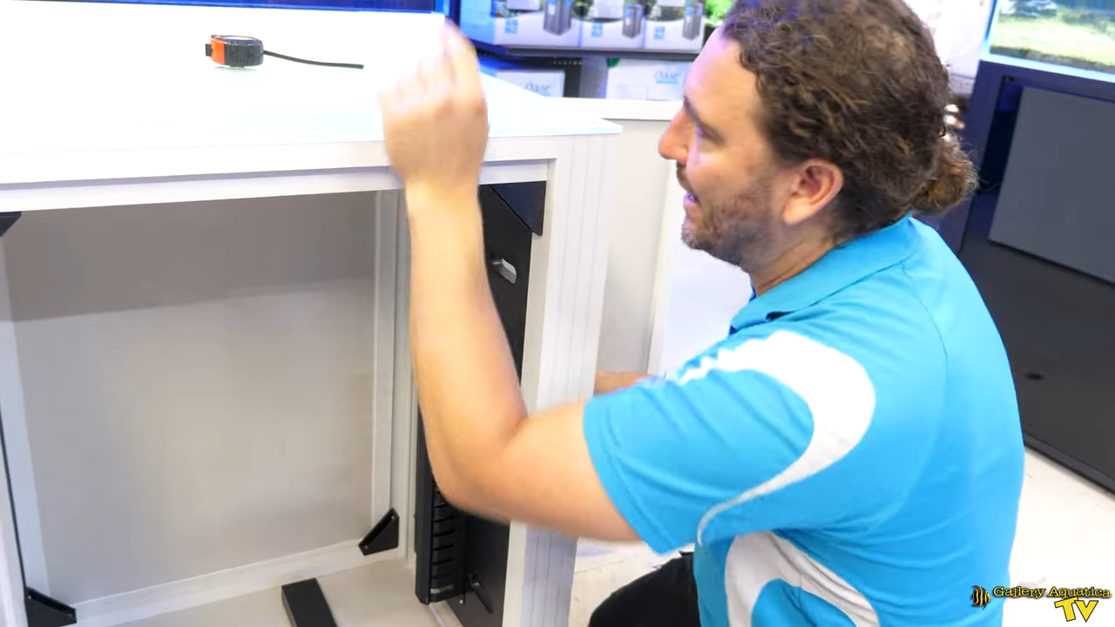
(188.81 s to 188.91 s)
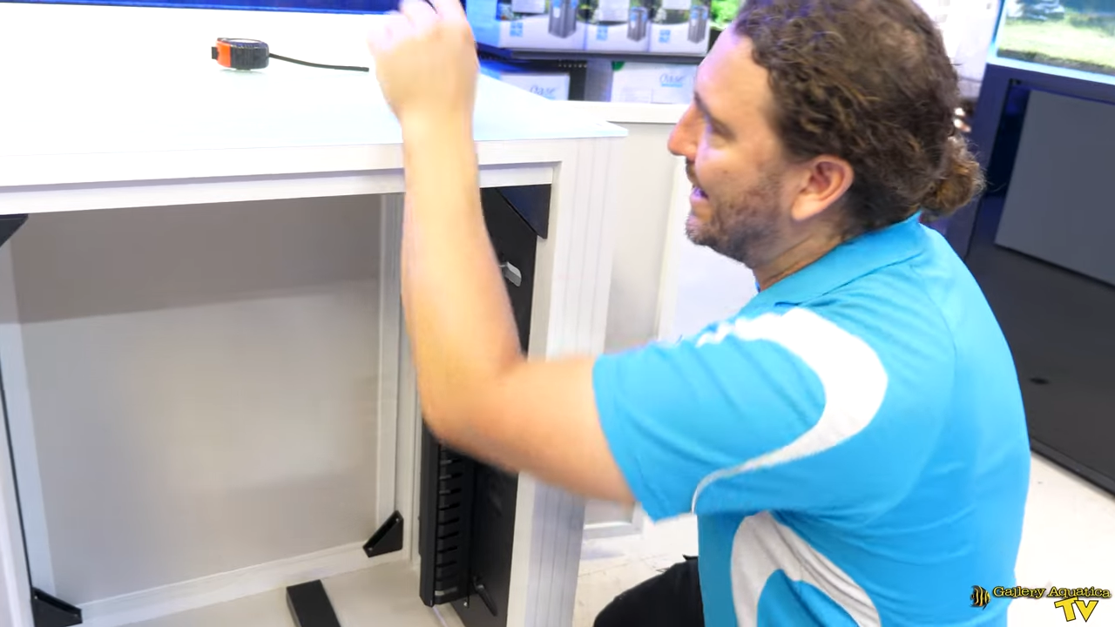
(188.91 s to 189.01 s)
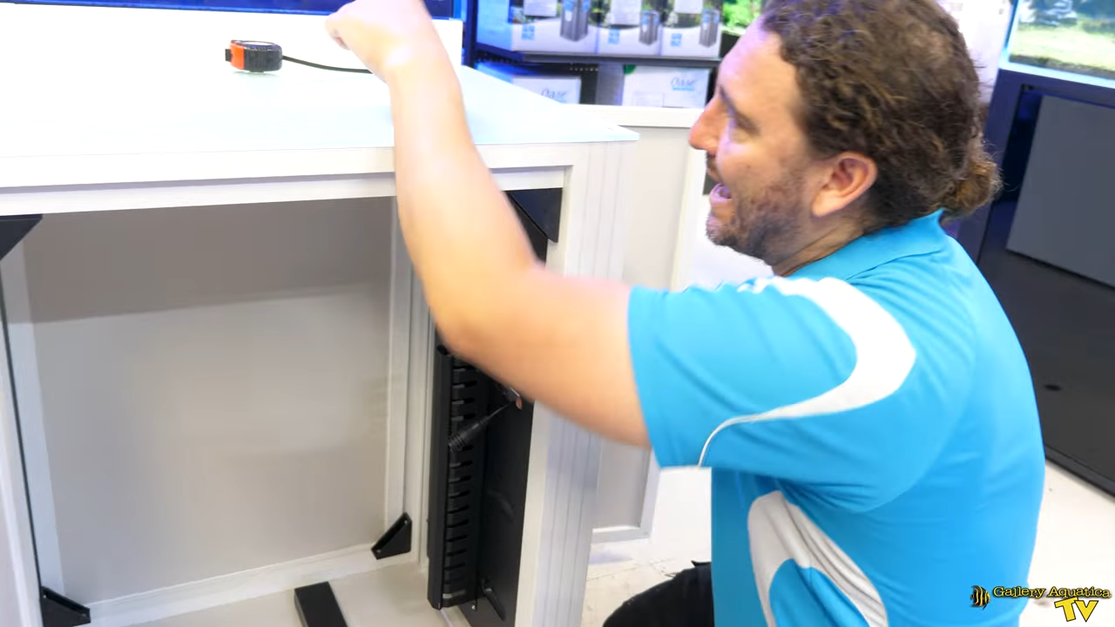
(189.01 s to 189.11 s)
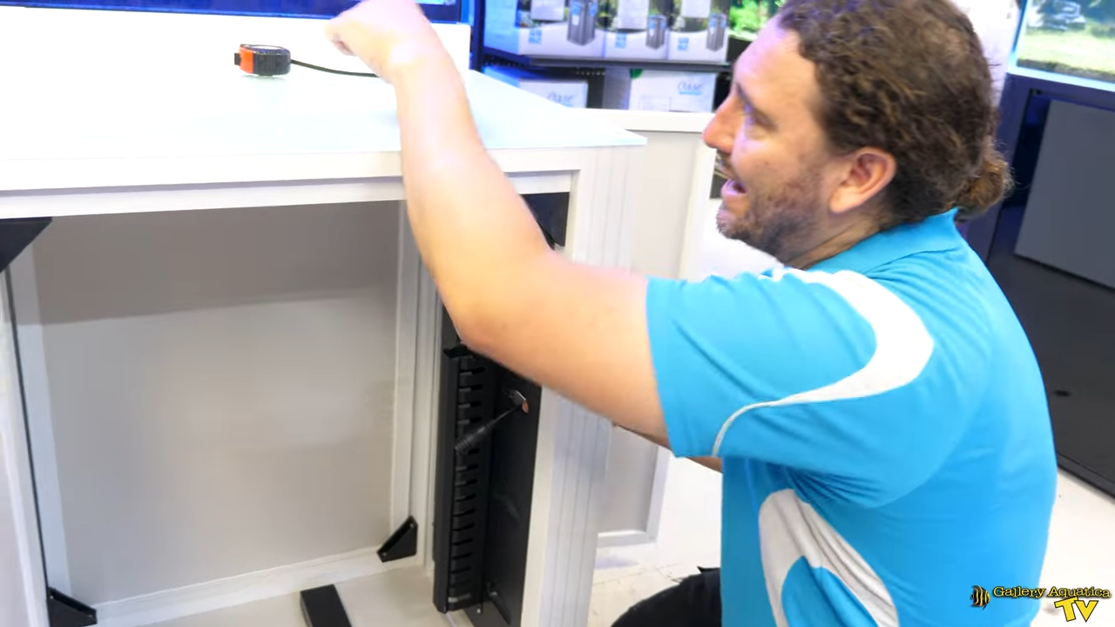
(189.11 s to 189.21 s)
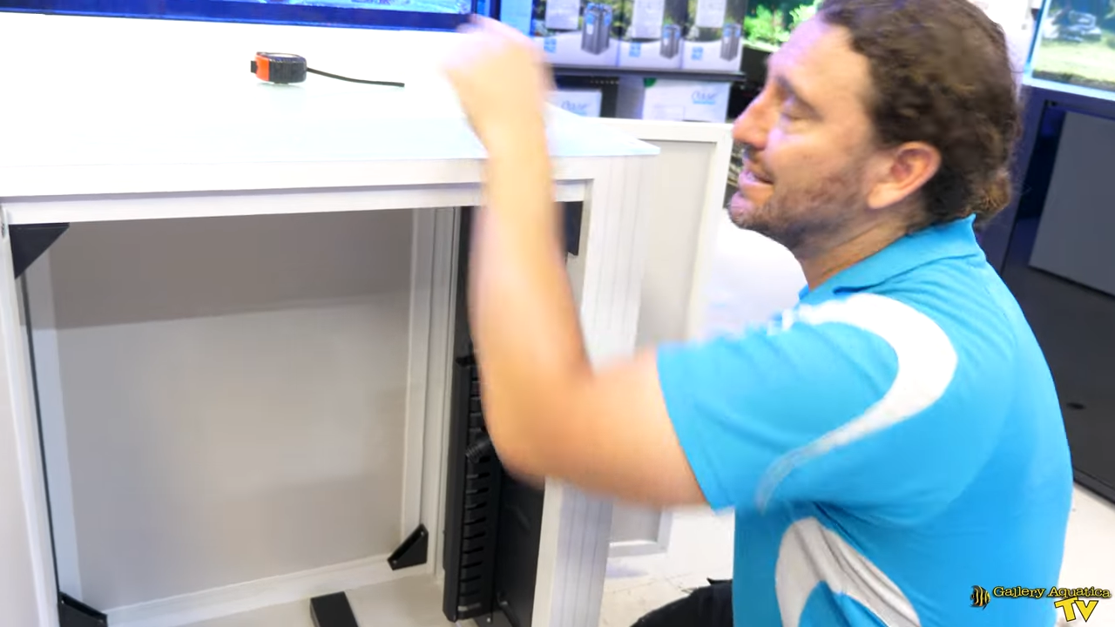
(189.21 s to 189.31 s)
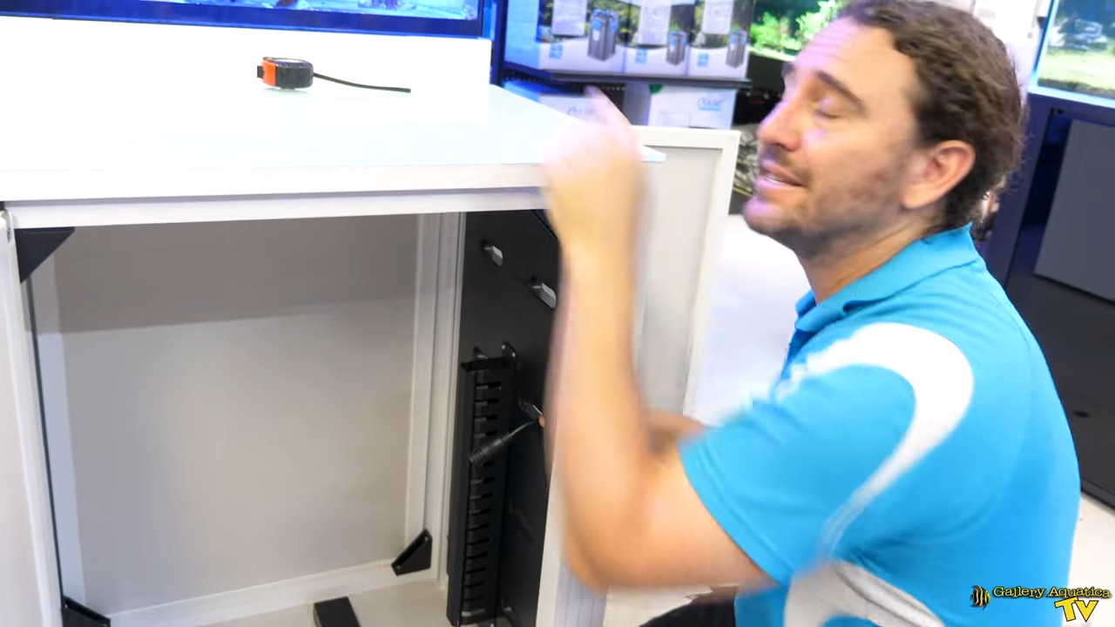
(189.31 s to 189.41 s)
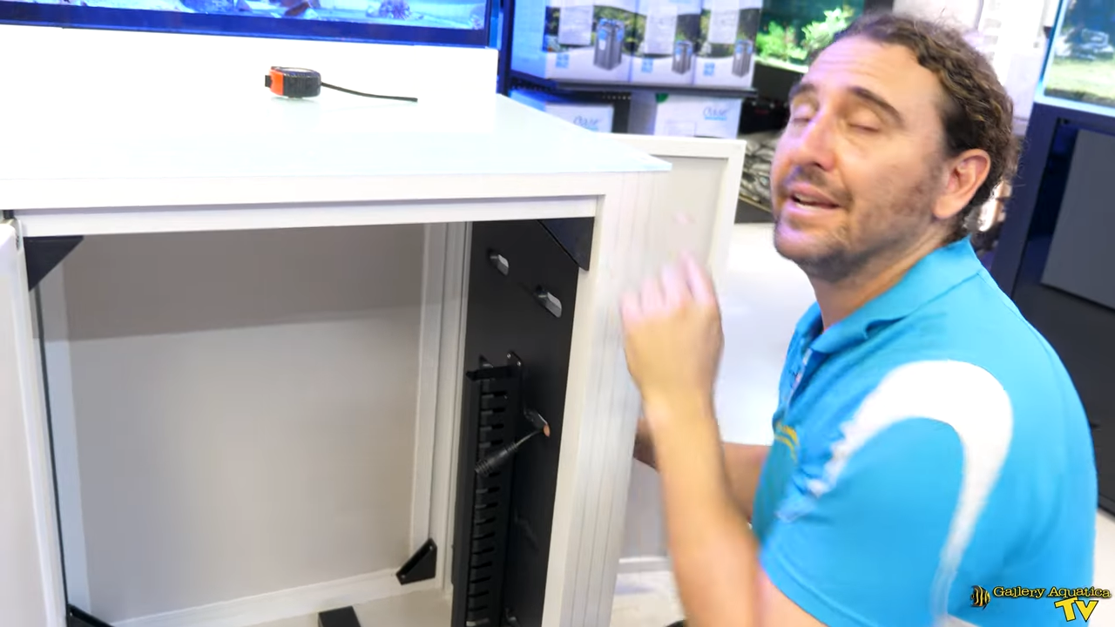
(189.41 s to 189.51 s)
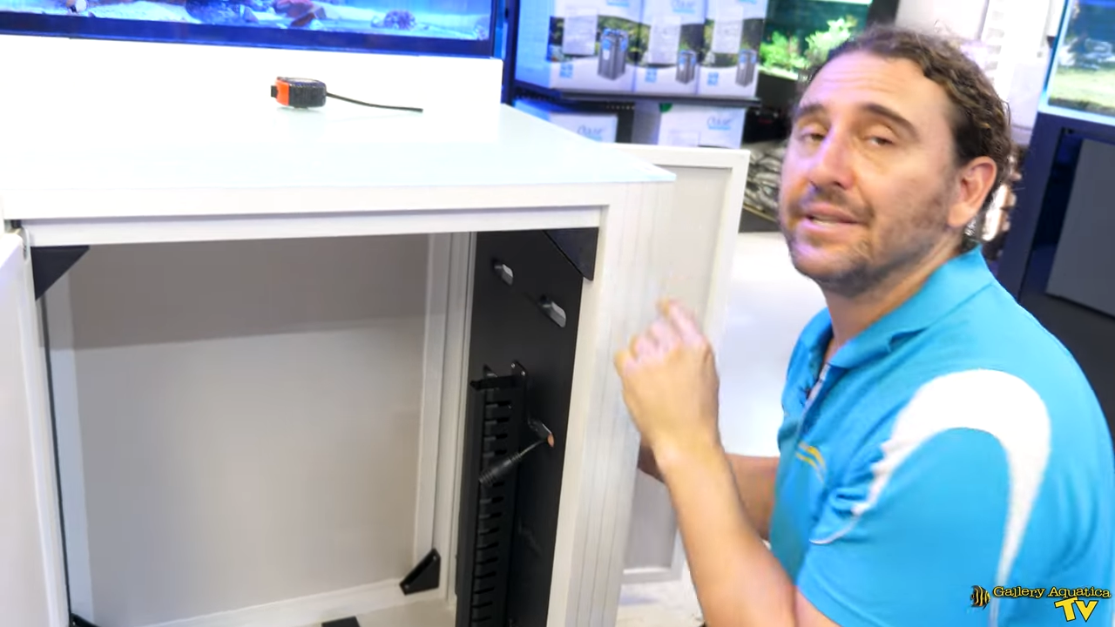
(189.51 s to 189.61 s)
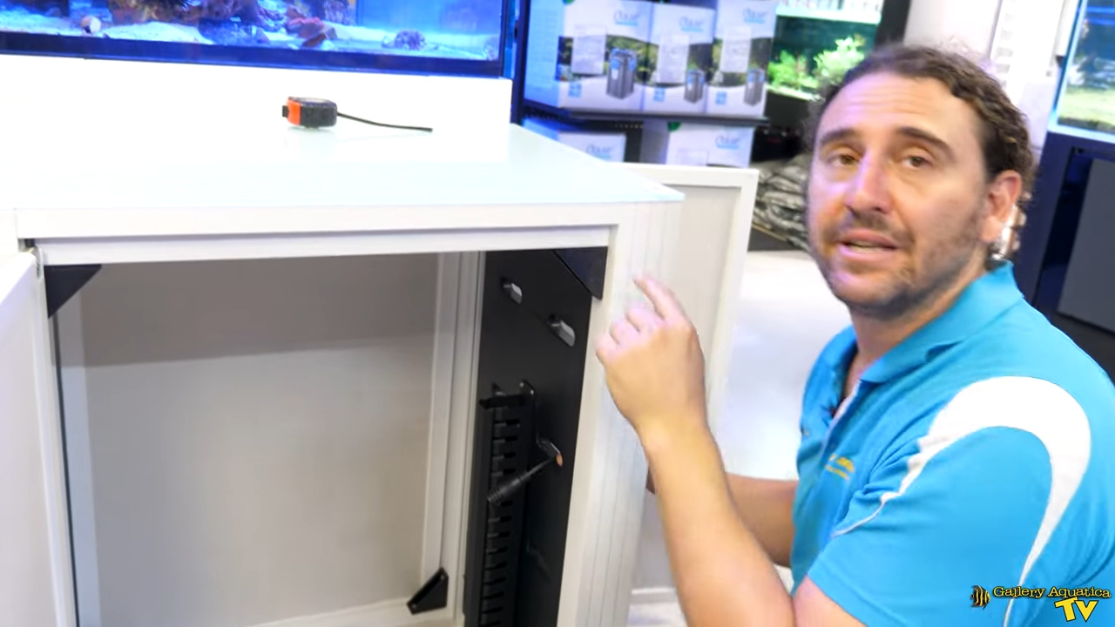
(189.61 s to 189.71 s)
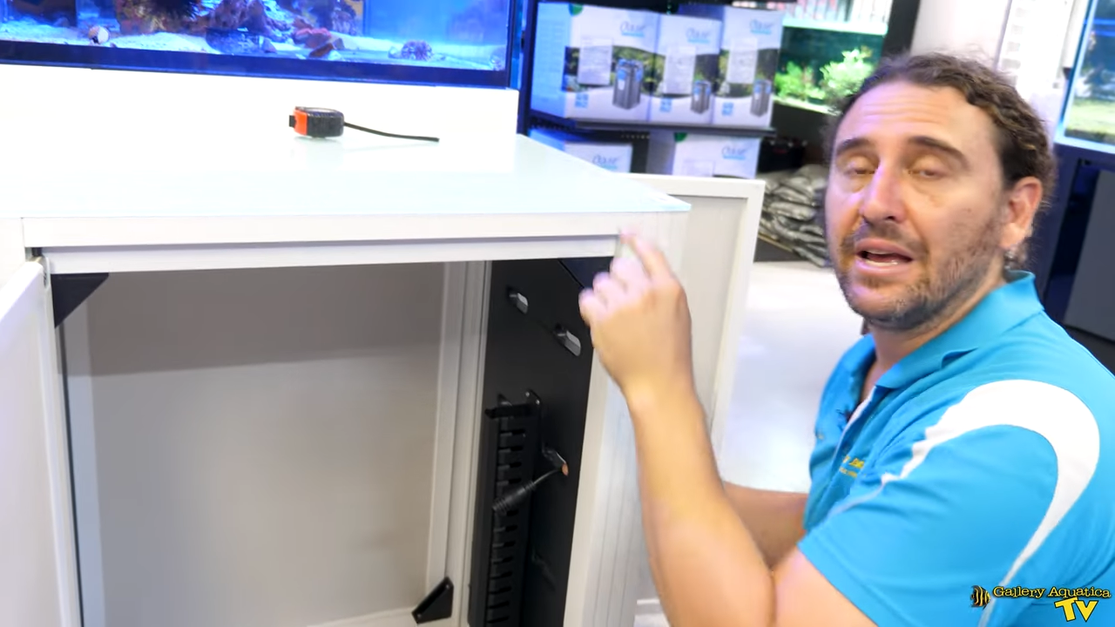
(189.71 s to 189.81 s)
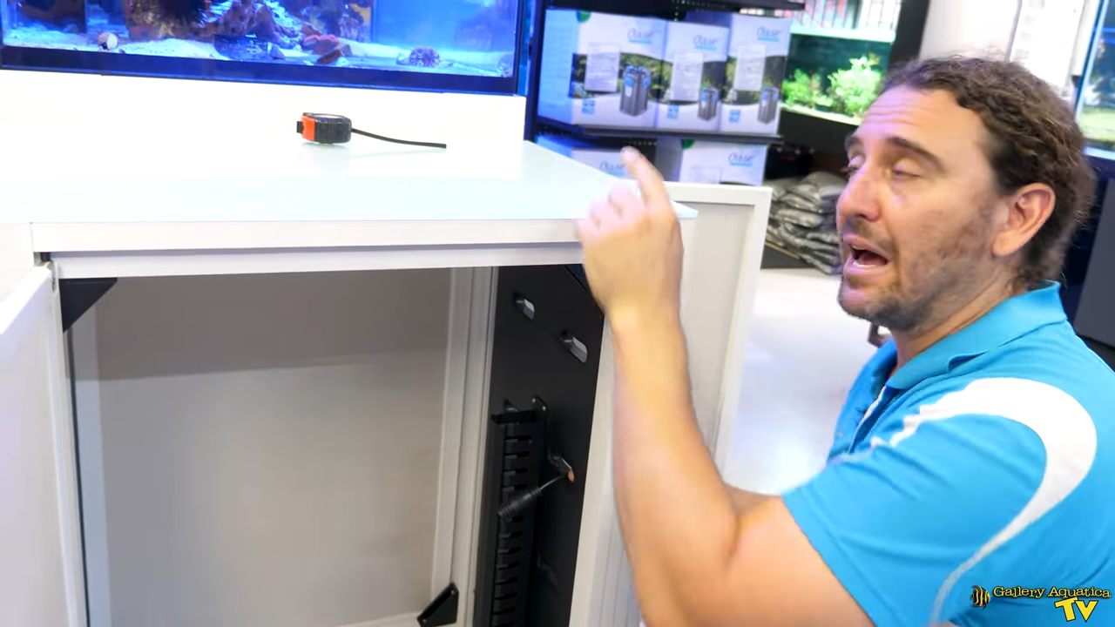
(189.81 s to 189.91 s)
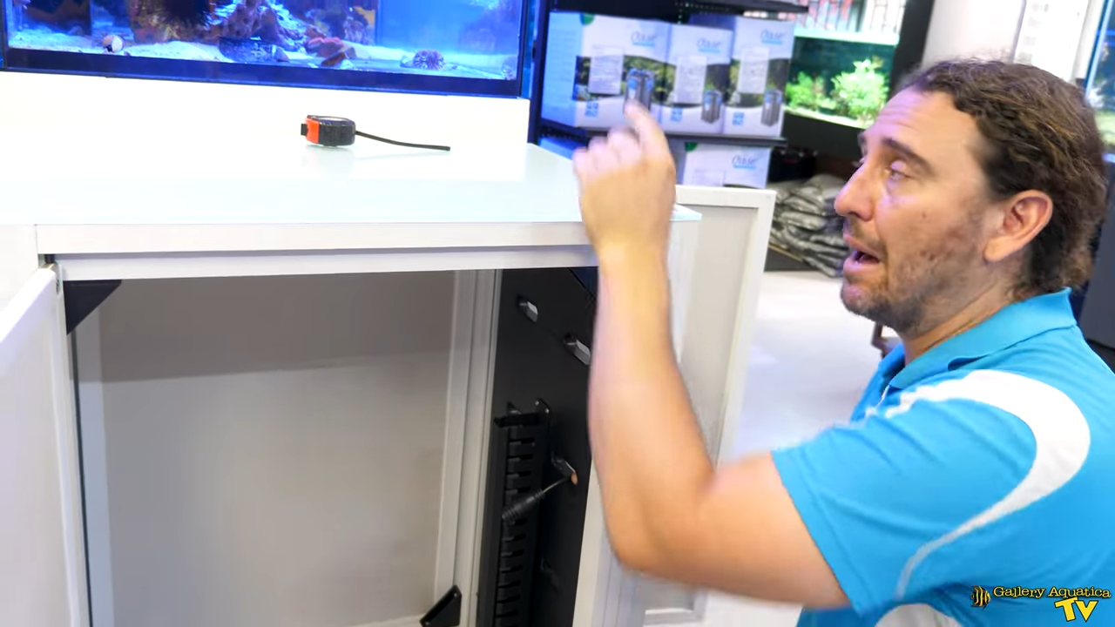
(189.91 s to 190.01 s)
and access